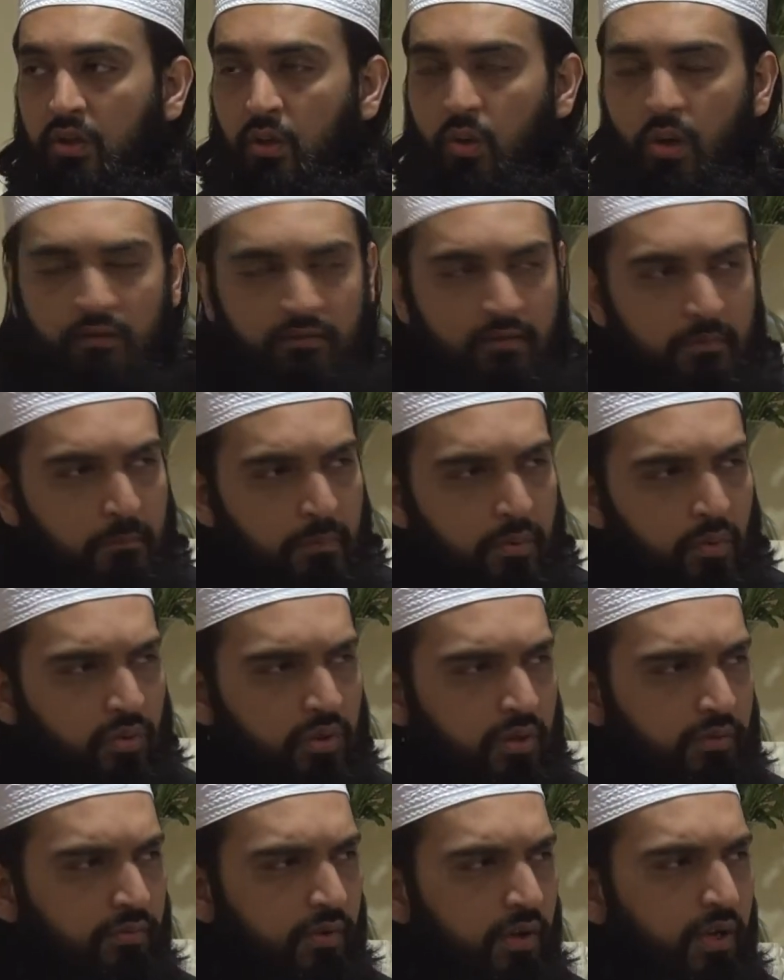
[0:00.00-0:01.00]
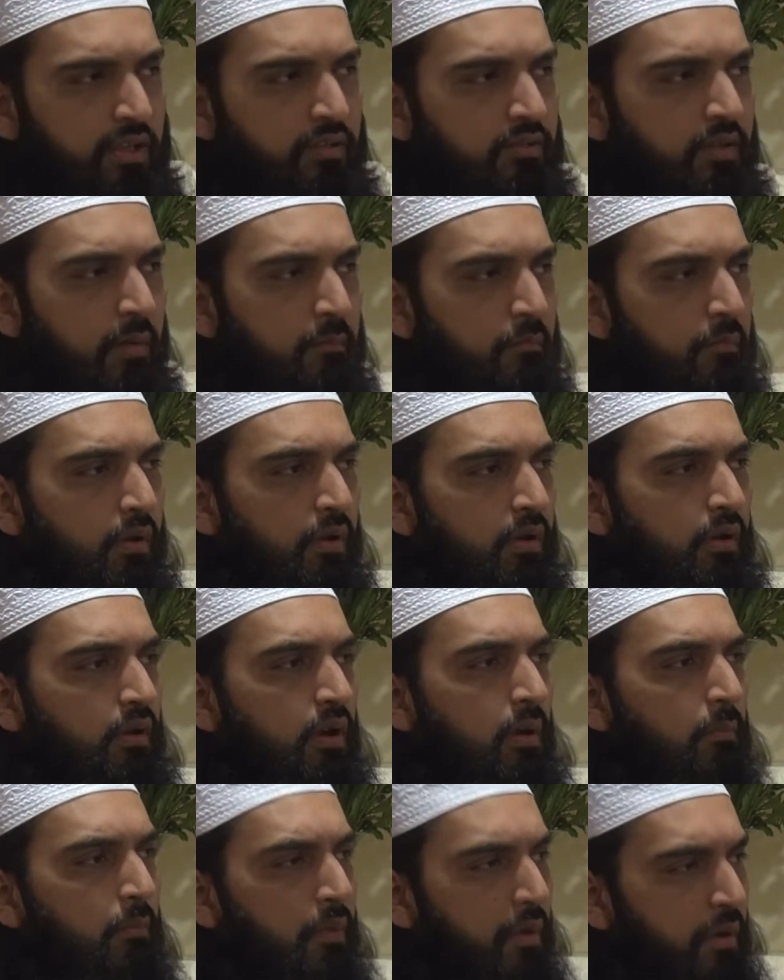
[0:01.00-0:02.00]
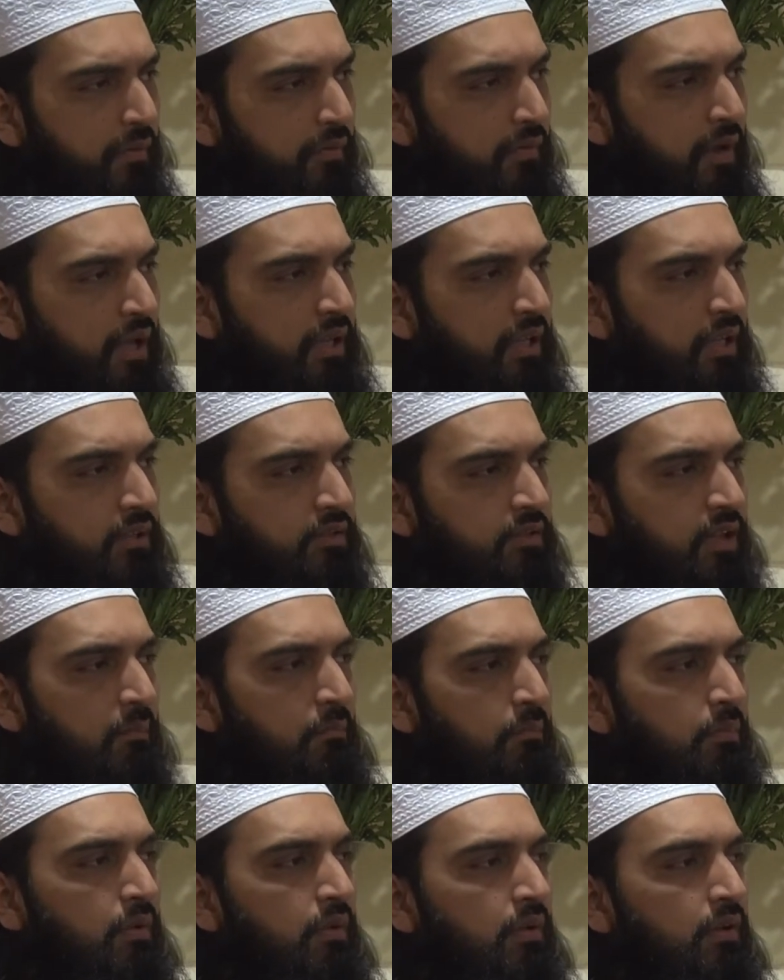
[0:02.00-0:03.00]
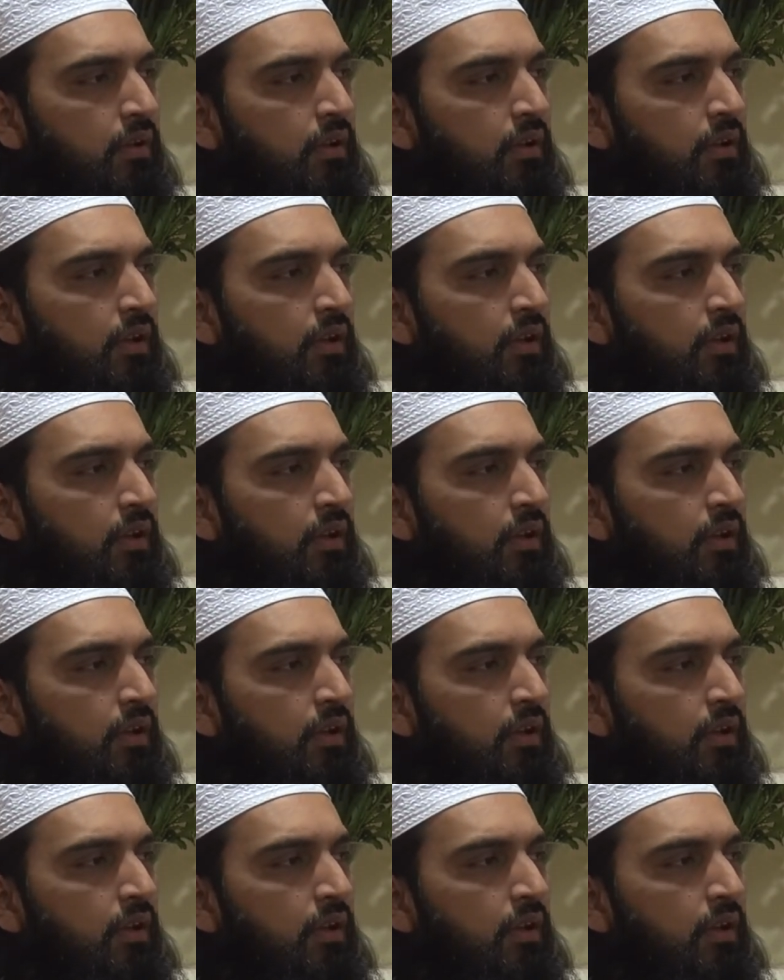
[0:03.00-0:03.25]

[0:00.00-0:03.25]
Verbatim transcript: You have a beautiful example perfect example